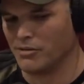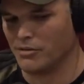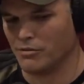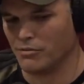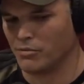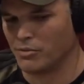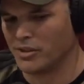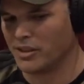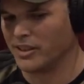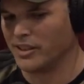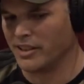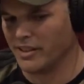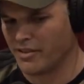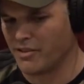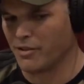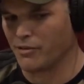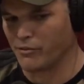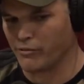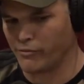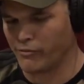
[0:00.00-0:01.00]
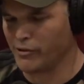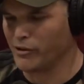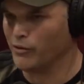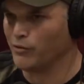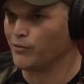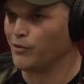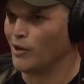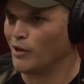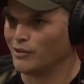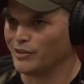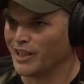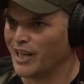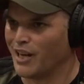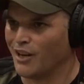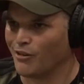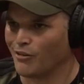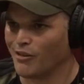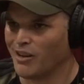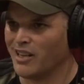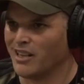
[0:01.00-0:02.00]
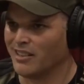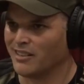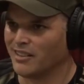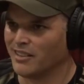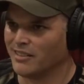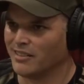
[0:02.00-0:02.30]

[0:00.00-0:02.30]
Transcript: really, it's in free fall now, right?